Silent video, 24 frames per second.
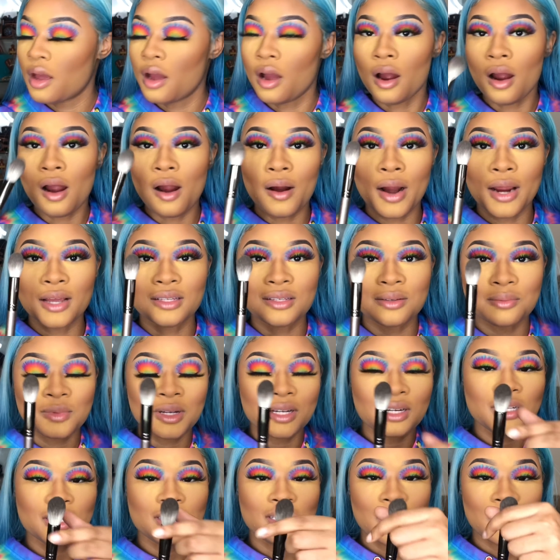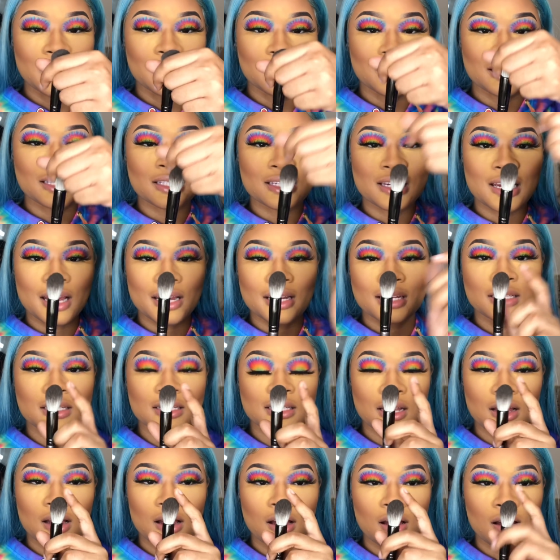All right, so I'm gonna take this
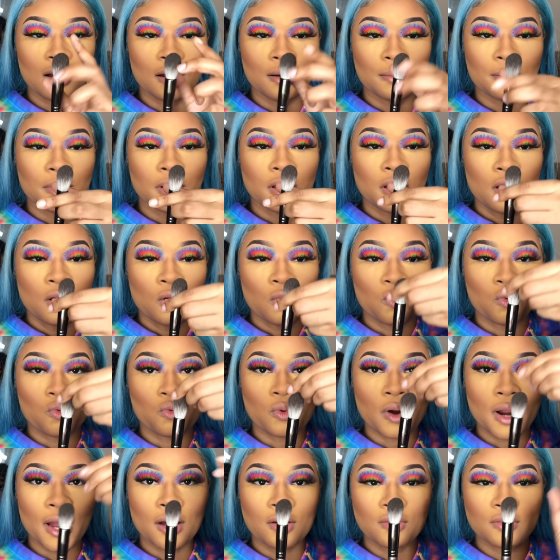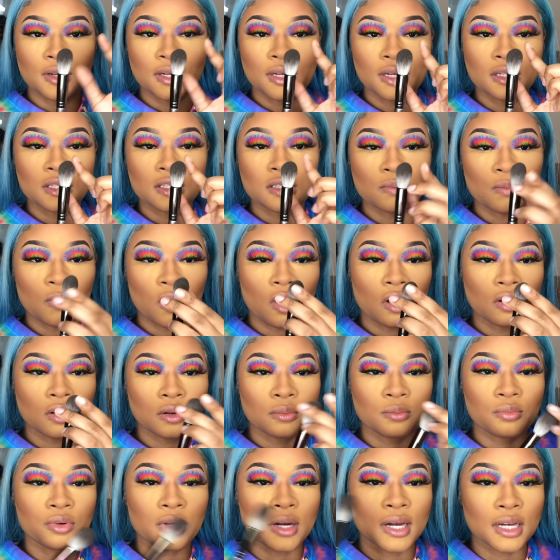nice rounded
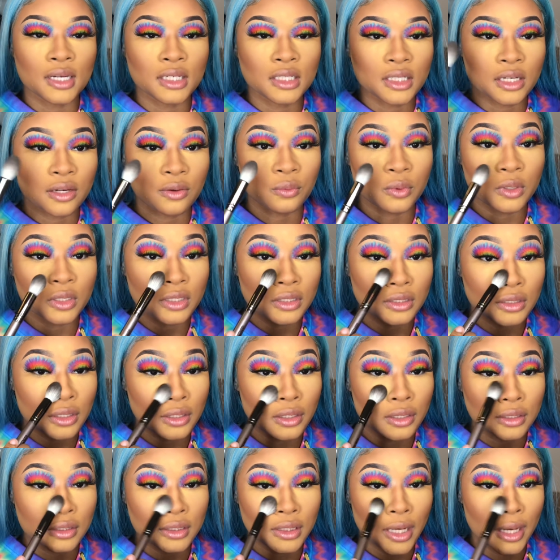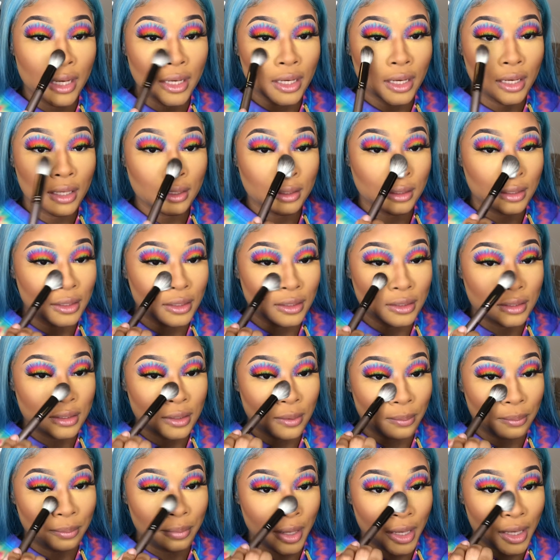smaller brush, and we're just gonna take this
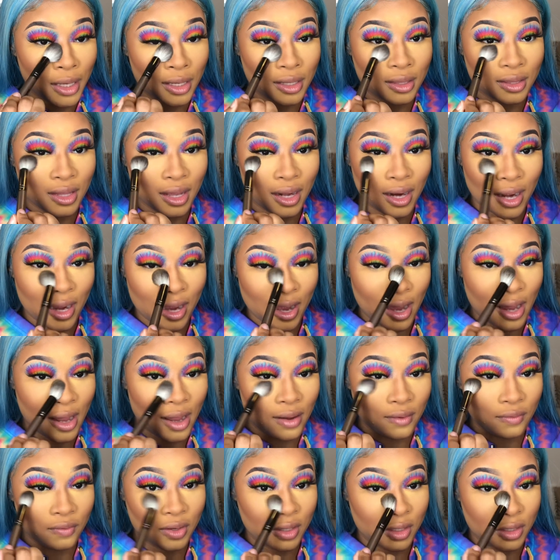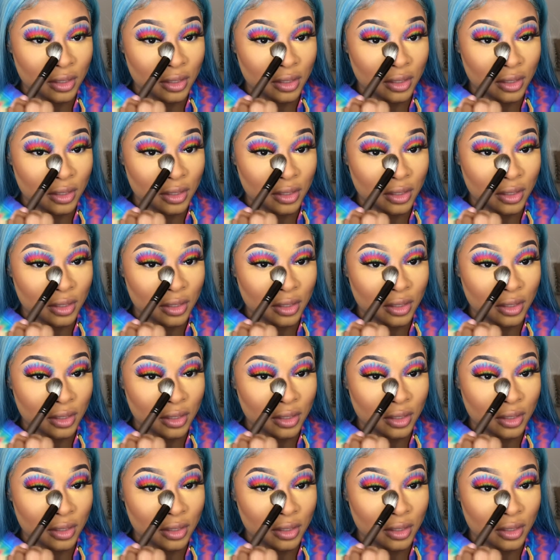bake that I have and